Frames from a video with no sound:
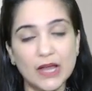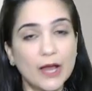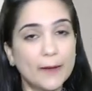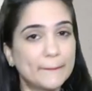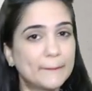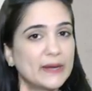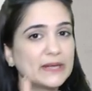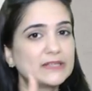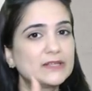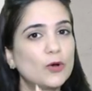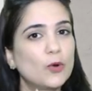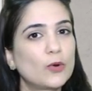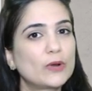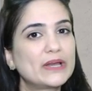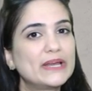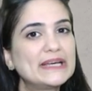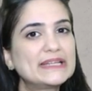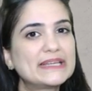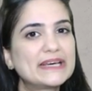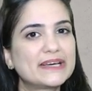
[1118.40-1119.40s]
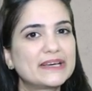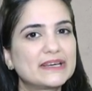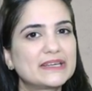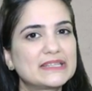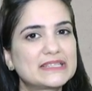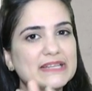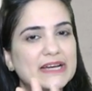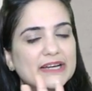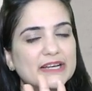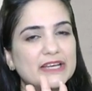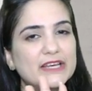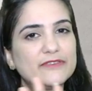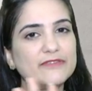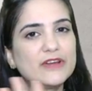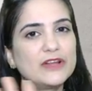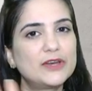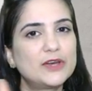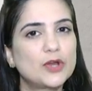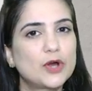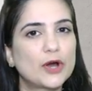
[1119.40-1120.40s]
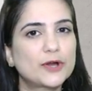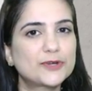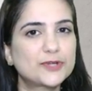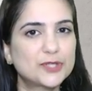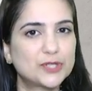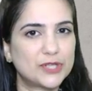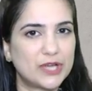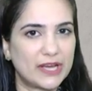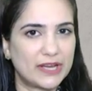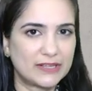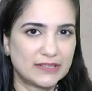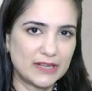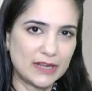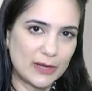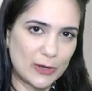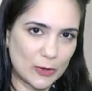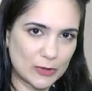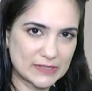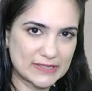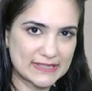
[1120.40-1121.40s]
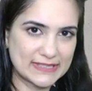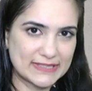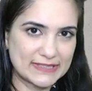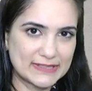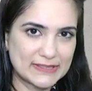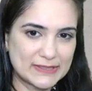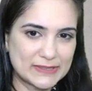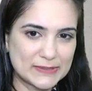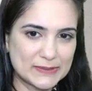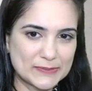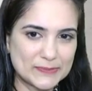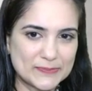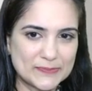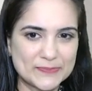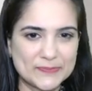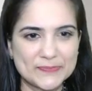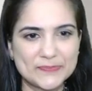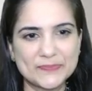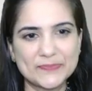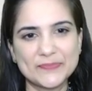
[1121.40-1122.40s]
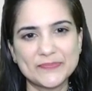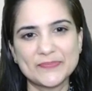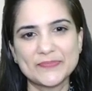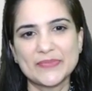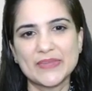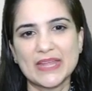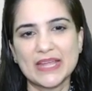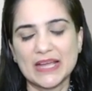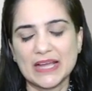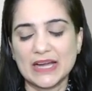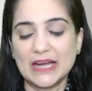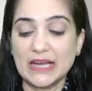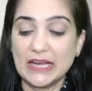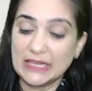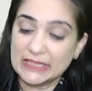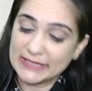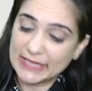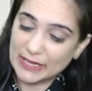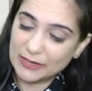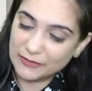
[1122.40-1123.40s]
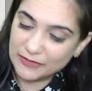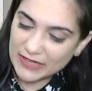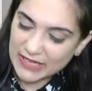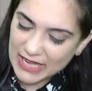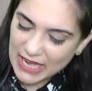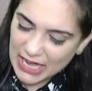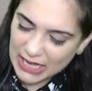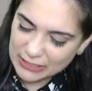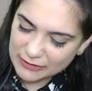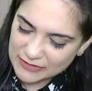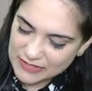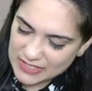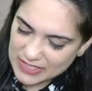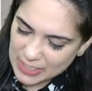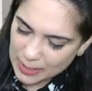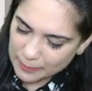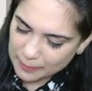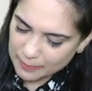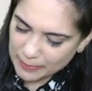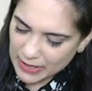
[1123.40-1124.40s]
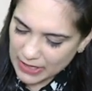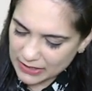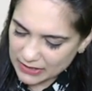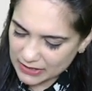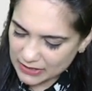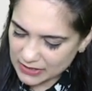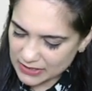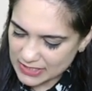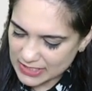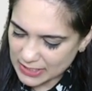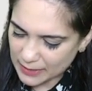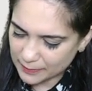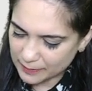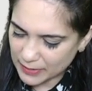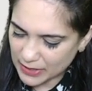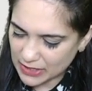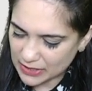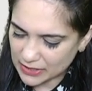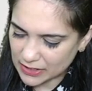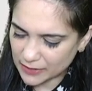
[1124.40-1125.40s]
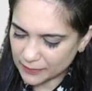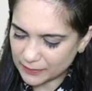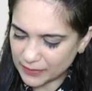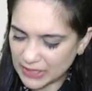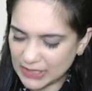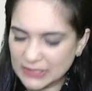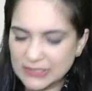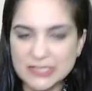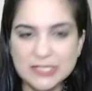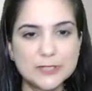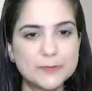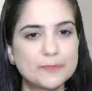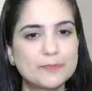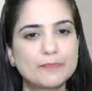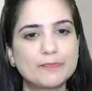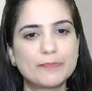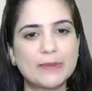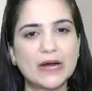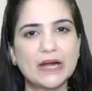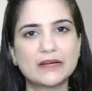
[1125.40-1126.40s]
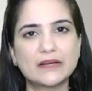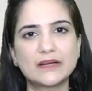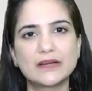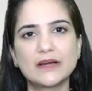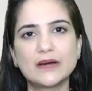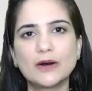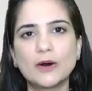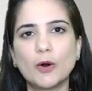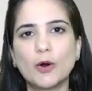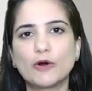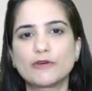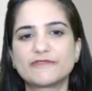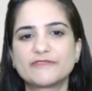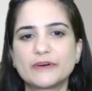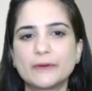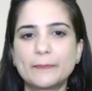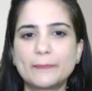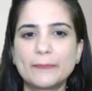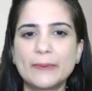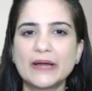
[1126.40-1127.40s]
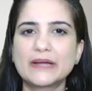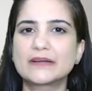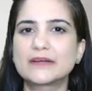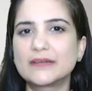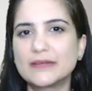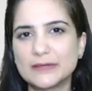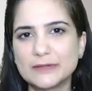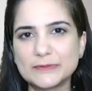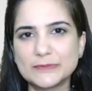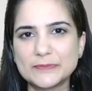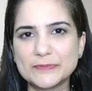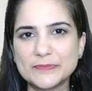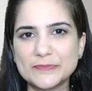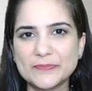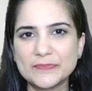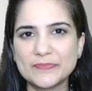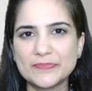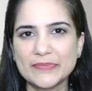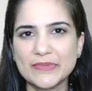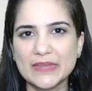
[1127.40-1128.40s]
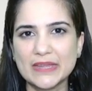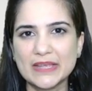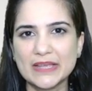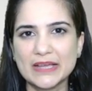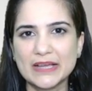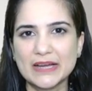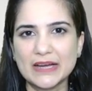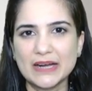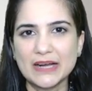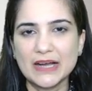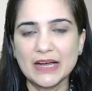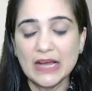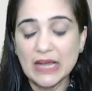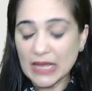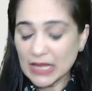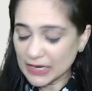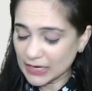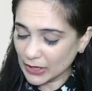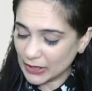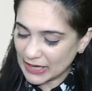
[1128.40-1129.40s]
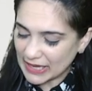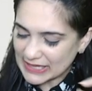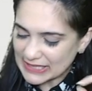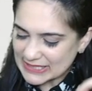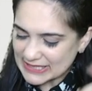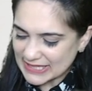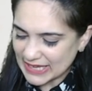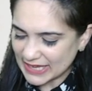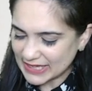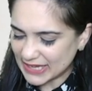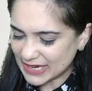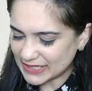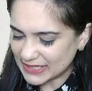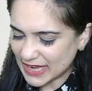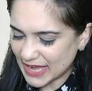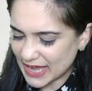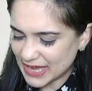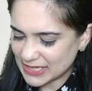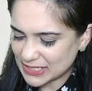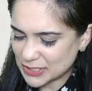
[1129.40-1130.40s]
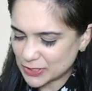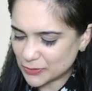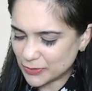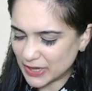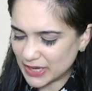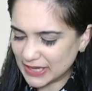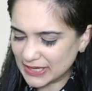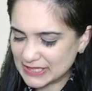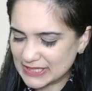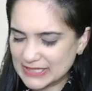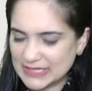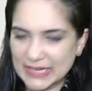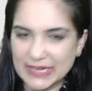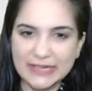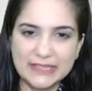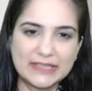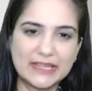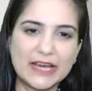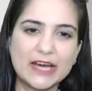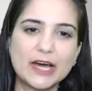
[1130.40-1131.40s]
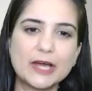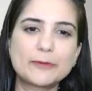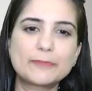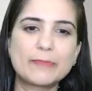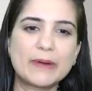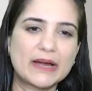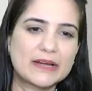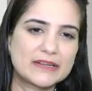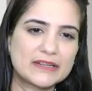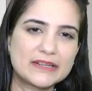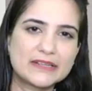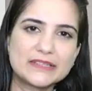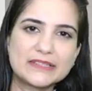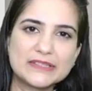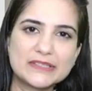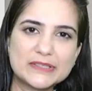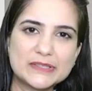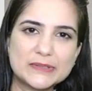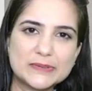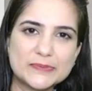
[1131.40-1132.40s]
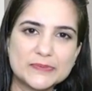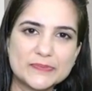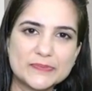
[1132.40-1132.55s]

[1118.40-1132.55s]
but the only thing is that he will not share the losses then we have sub partner sub partner means partner of a partner now let's say that x y z they are partners